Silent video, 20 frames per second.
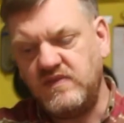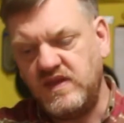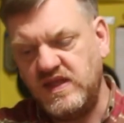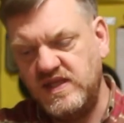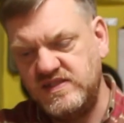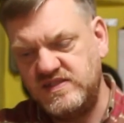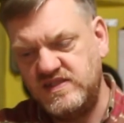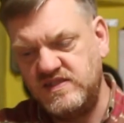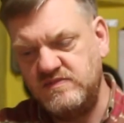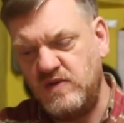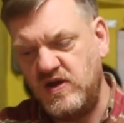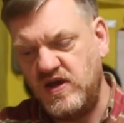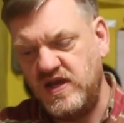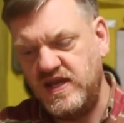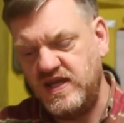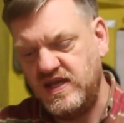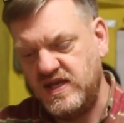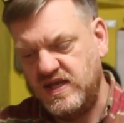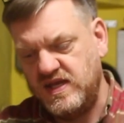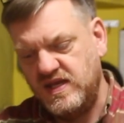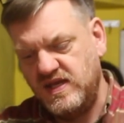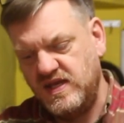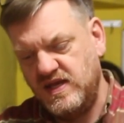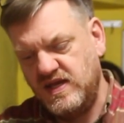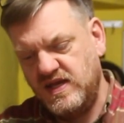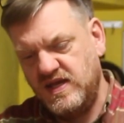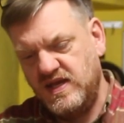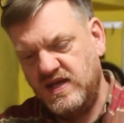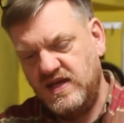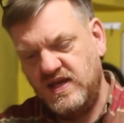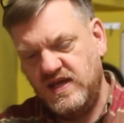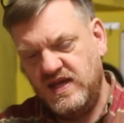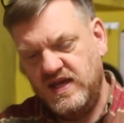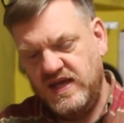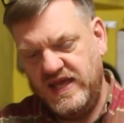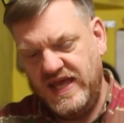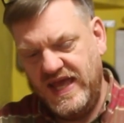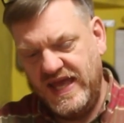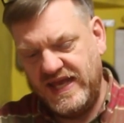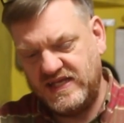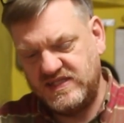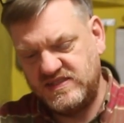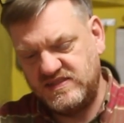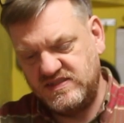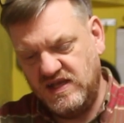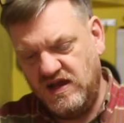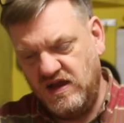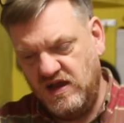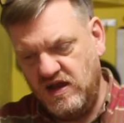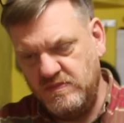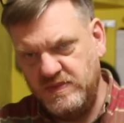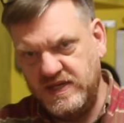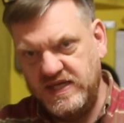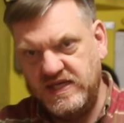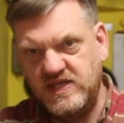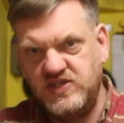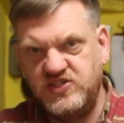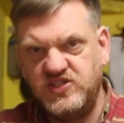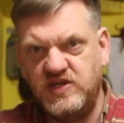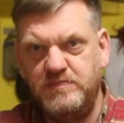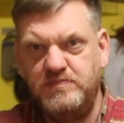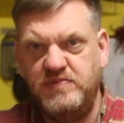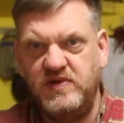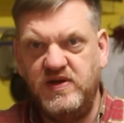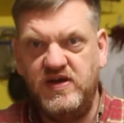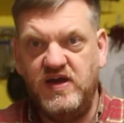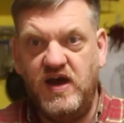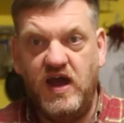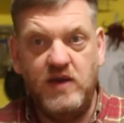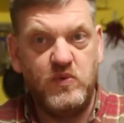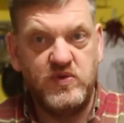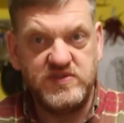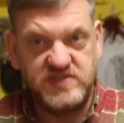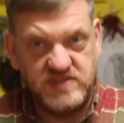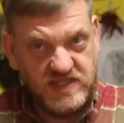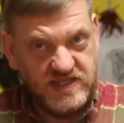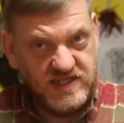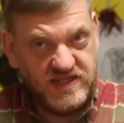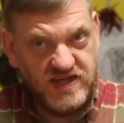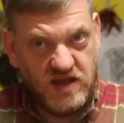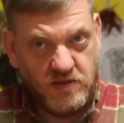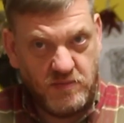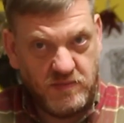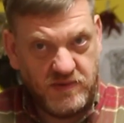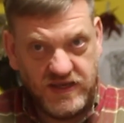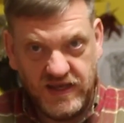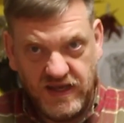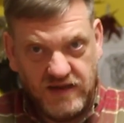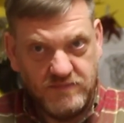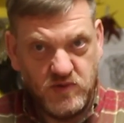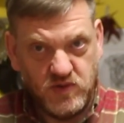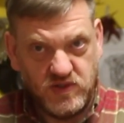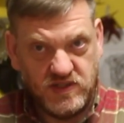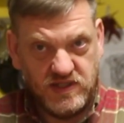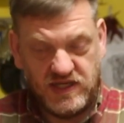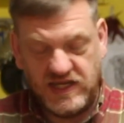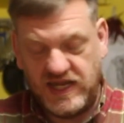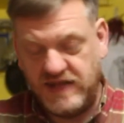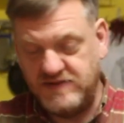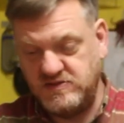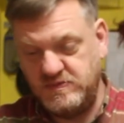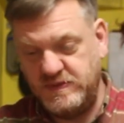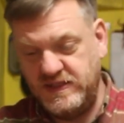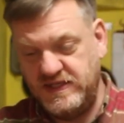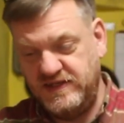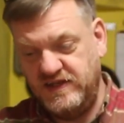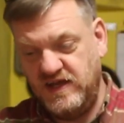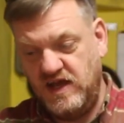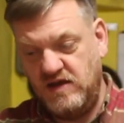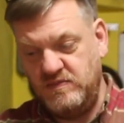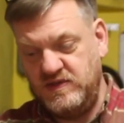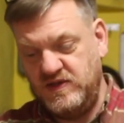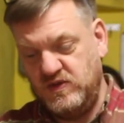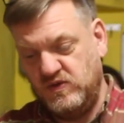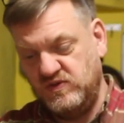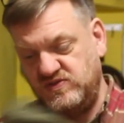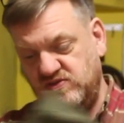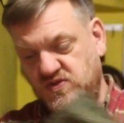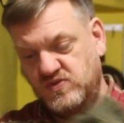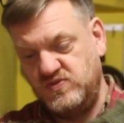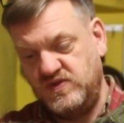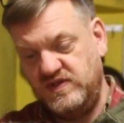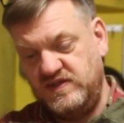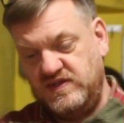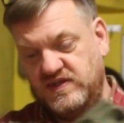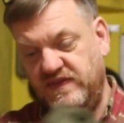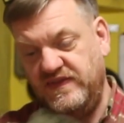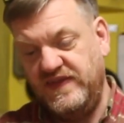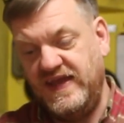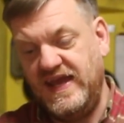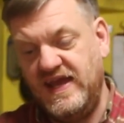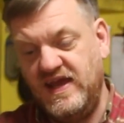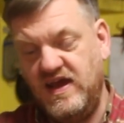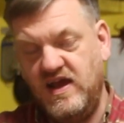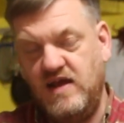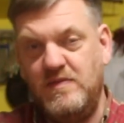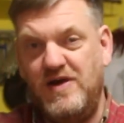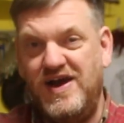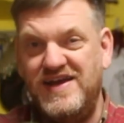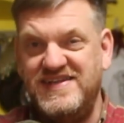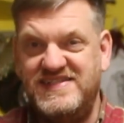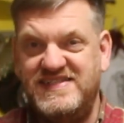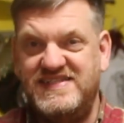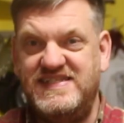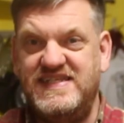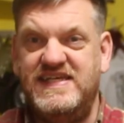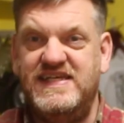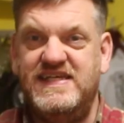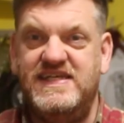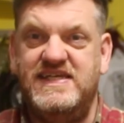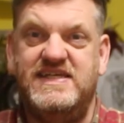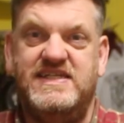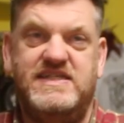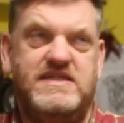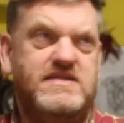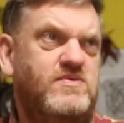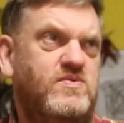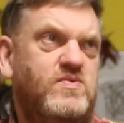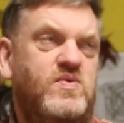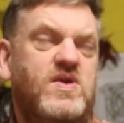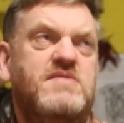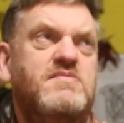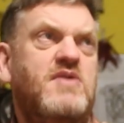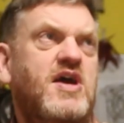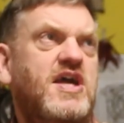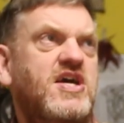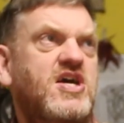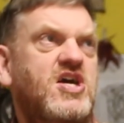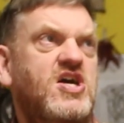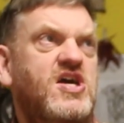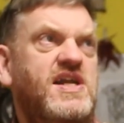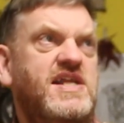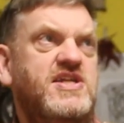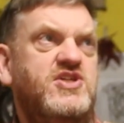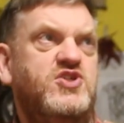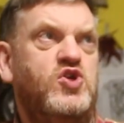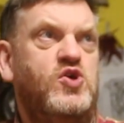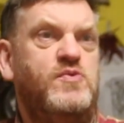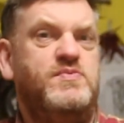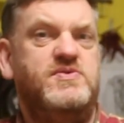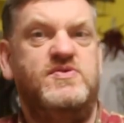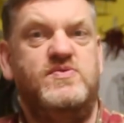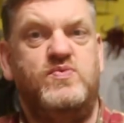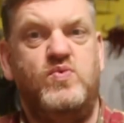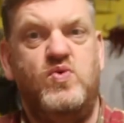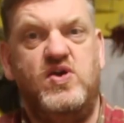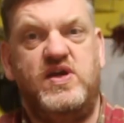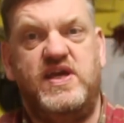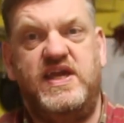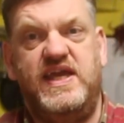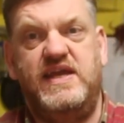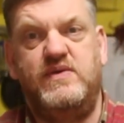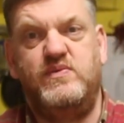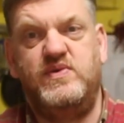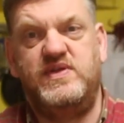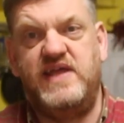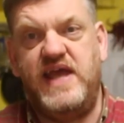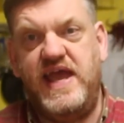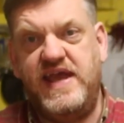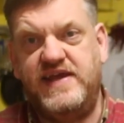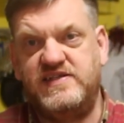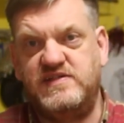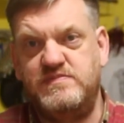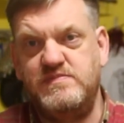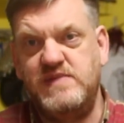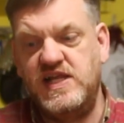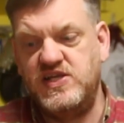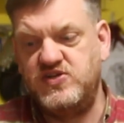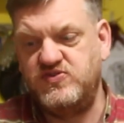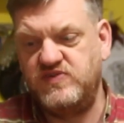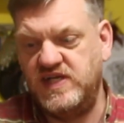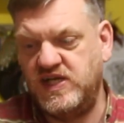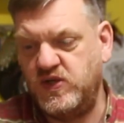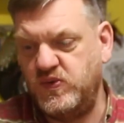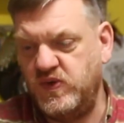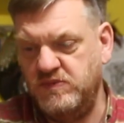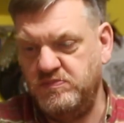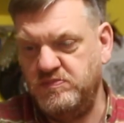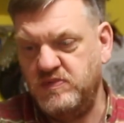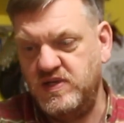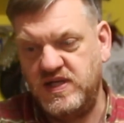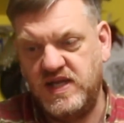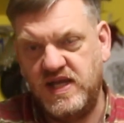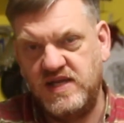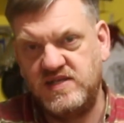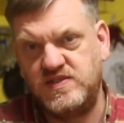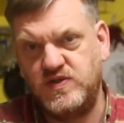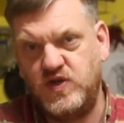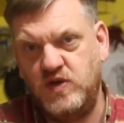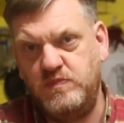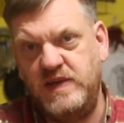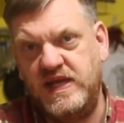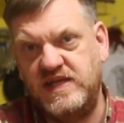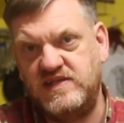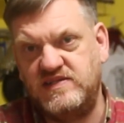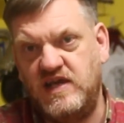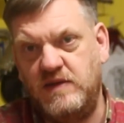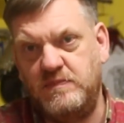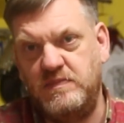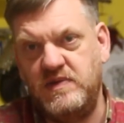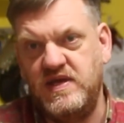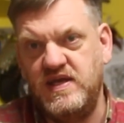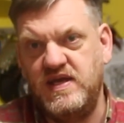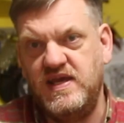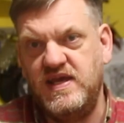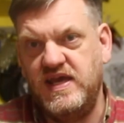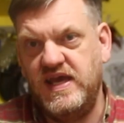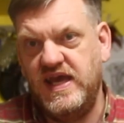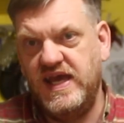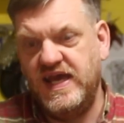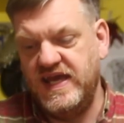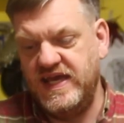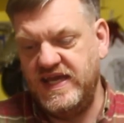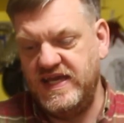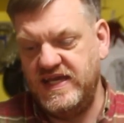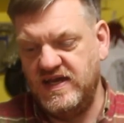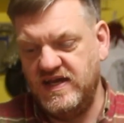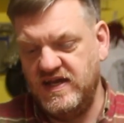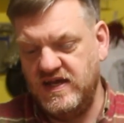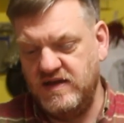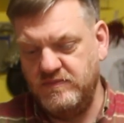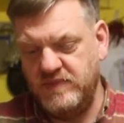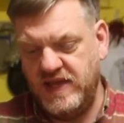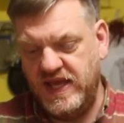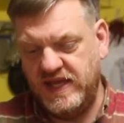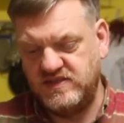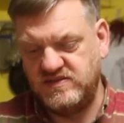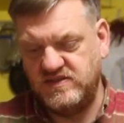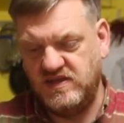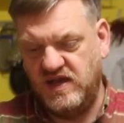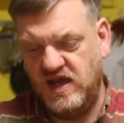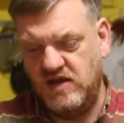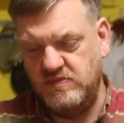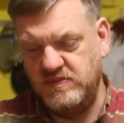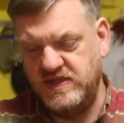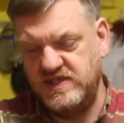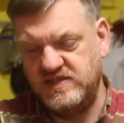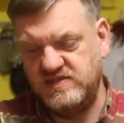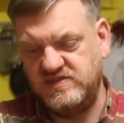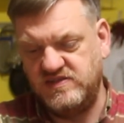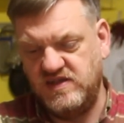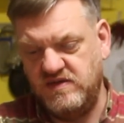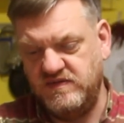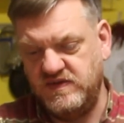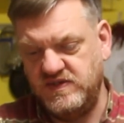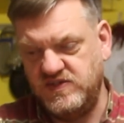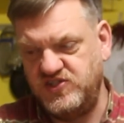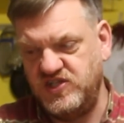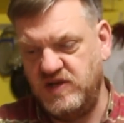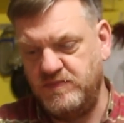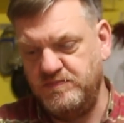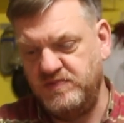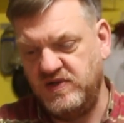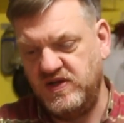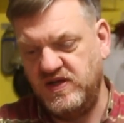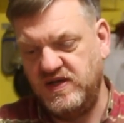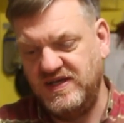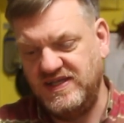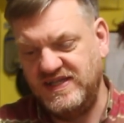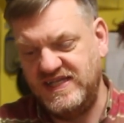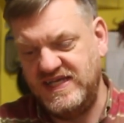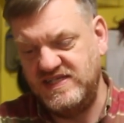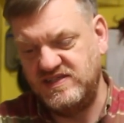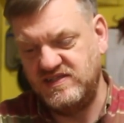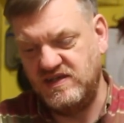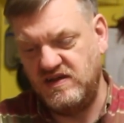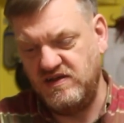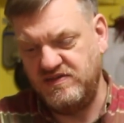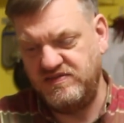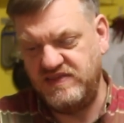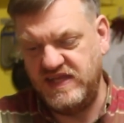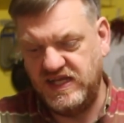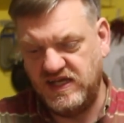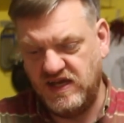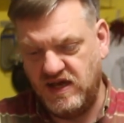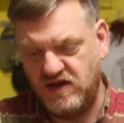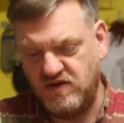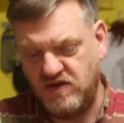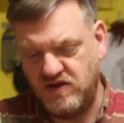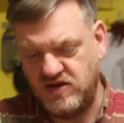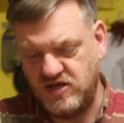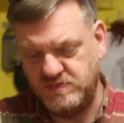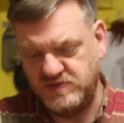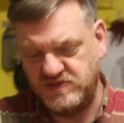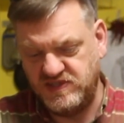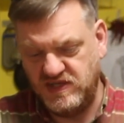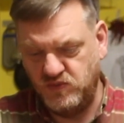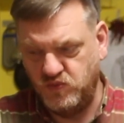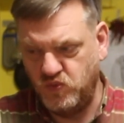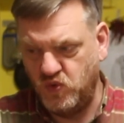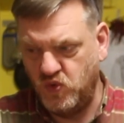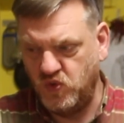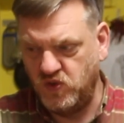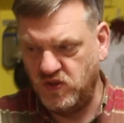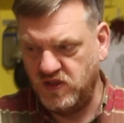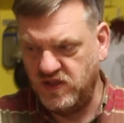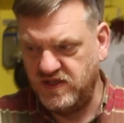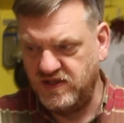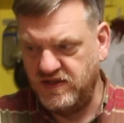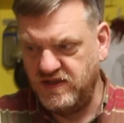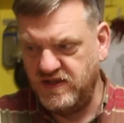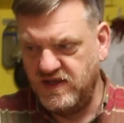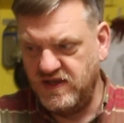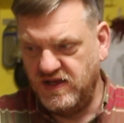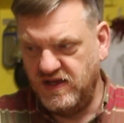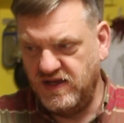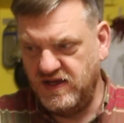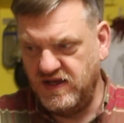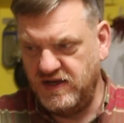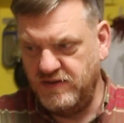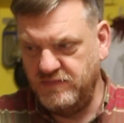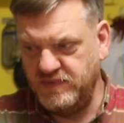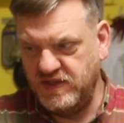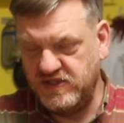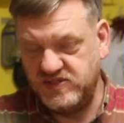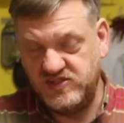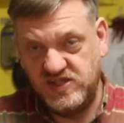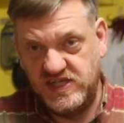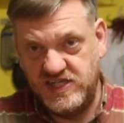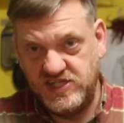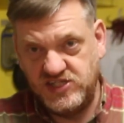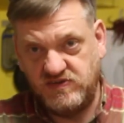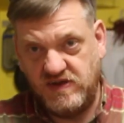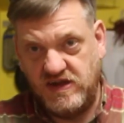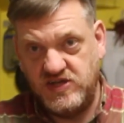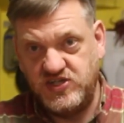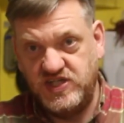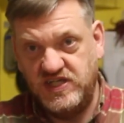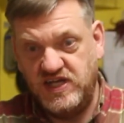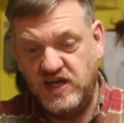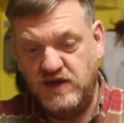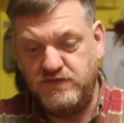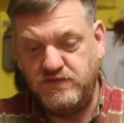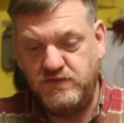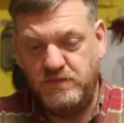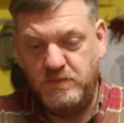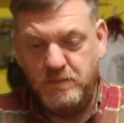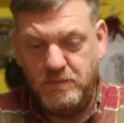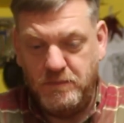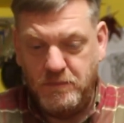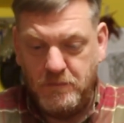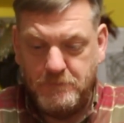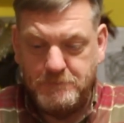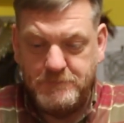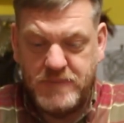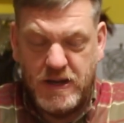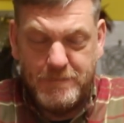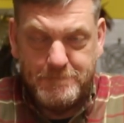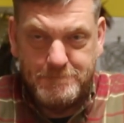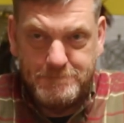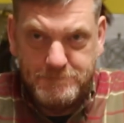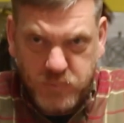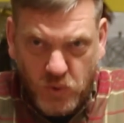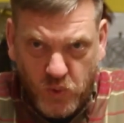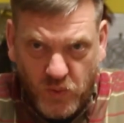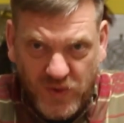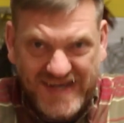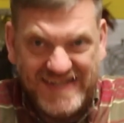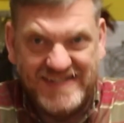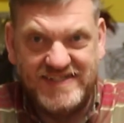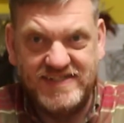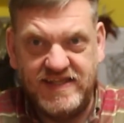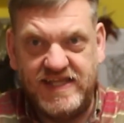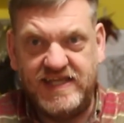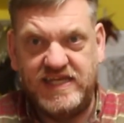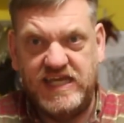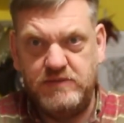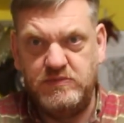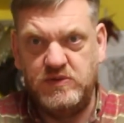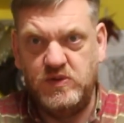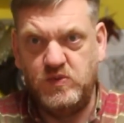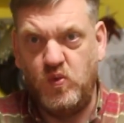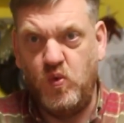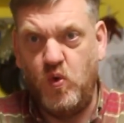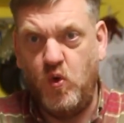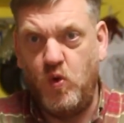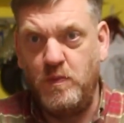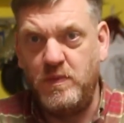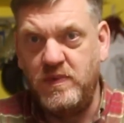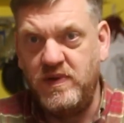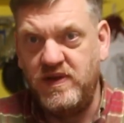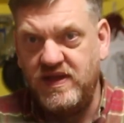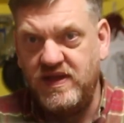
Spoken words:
This is my ex-army jumper. I wasn't in the army. I'm not going to claim to be in the army or a soldier or anything like that. I did, one of my early jobs was working with ex-military equipment, and so I picked up a ex-army service jumper. These I think are 100% wool. They're certainly scratchy enough, but boy, do they keep you warm.